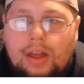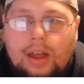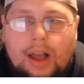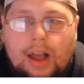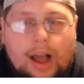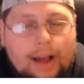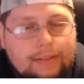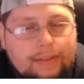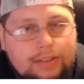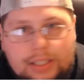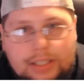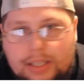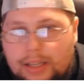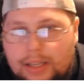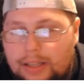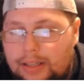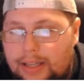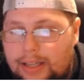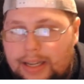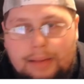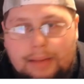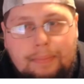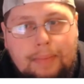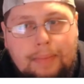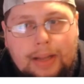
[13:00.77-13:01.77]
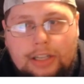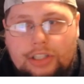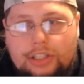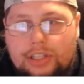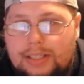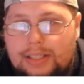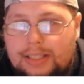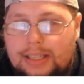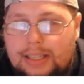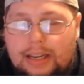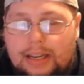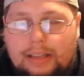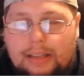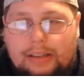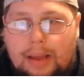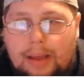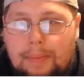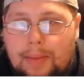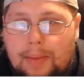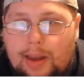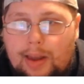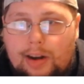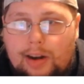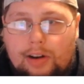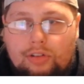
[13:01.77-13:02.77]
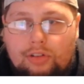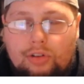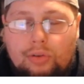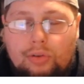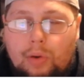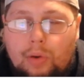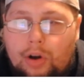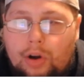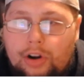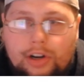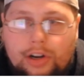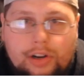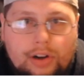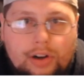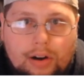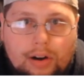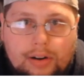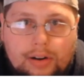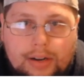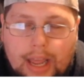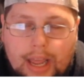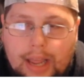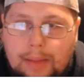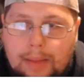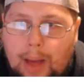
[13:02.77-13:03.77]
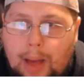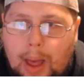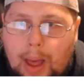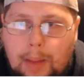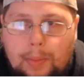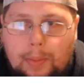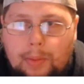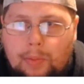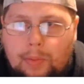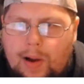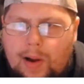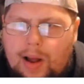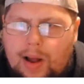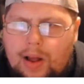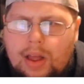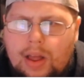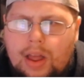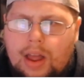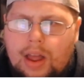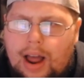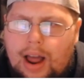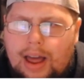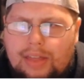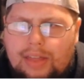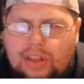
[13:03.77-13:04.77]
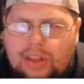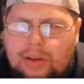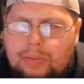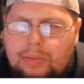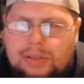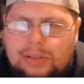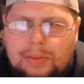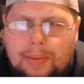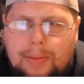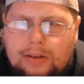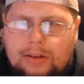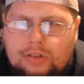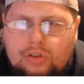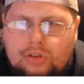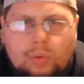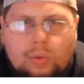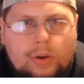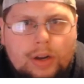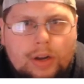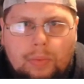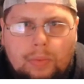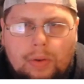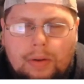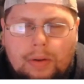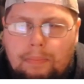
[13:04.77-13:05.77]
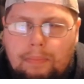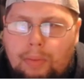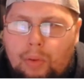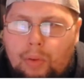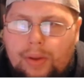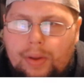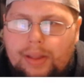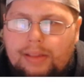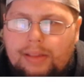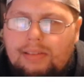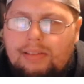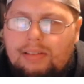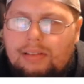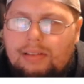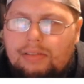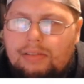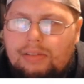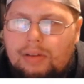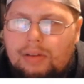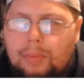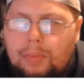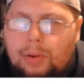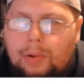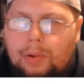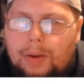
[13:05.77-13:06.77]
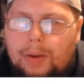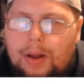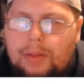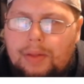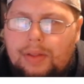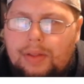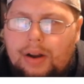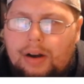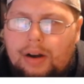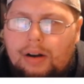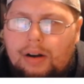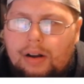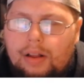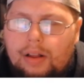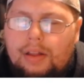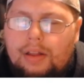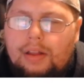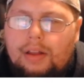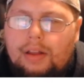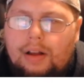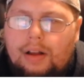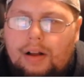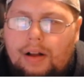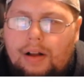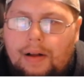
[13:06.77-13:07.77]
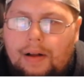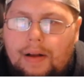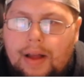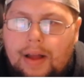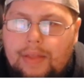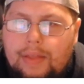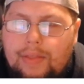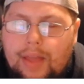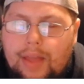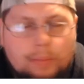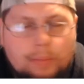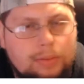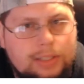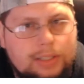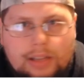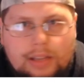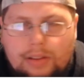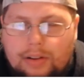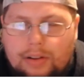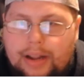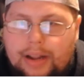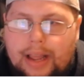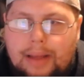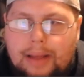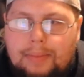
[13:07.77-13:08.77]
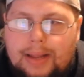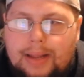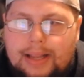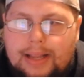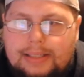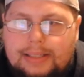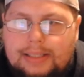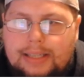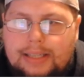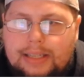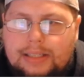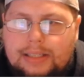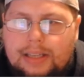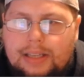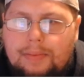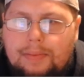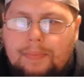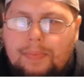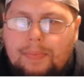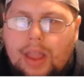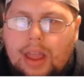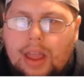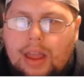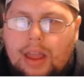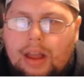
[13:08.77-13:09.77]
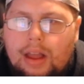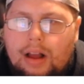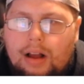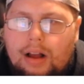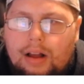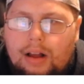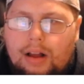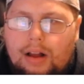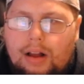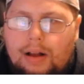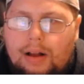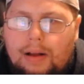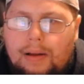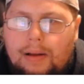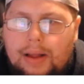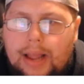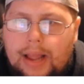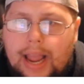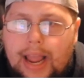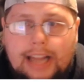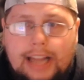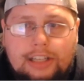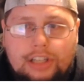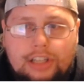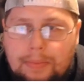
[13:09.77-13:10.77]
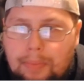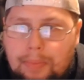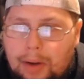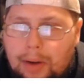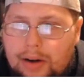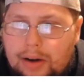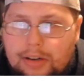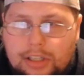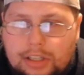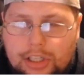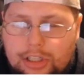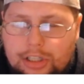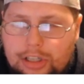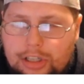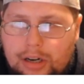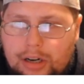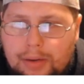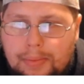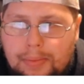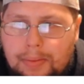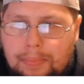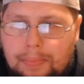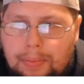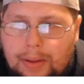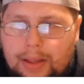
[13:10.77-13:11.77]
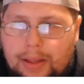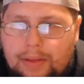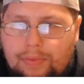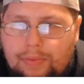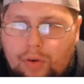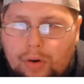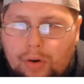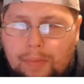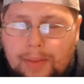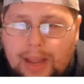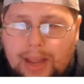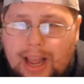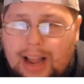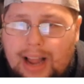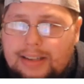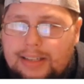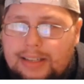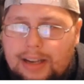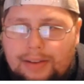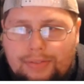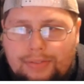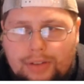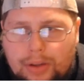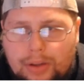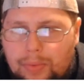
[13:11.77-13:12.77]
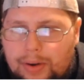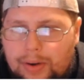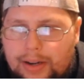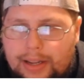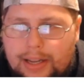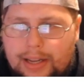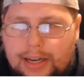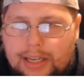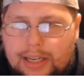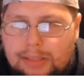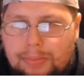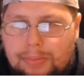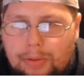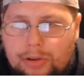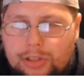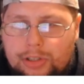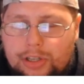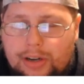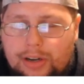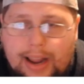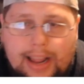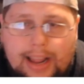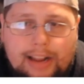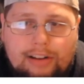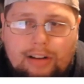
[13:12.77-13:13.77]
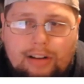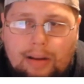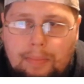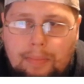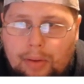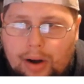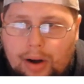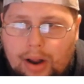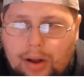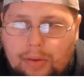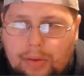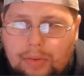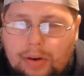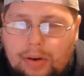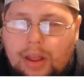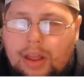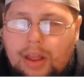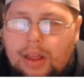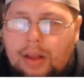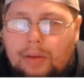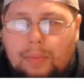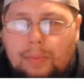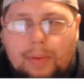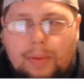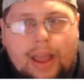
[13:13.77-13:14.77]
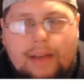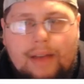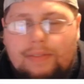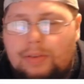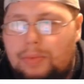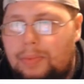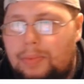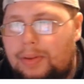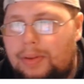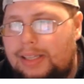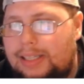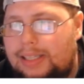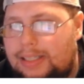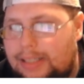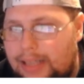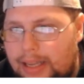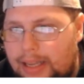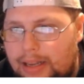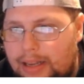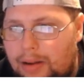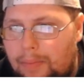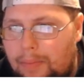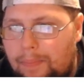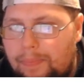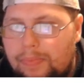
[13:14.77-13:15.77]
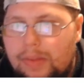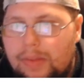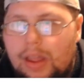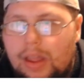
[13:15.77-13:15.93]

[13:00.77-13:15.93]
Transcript: Obviously, like I mentioned, CeeDee Lamb had a 200-yard game. Amon-Ra, I think, was about 21 points, somewhere around there, and that was in their game last season. A.J. Brown is a tournament play for me. I definitely want to get exposure to A.J. Brown. We haven't really seen him.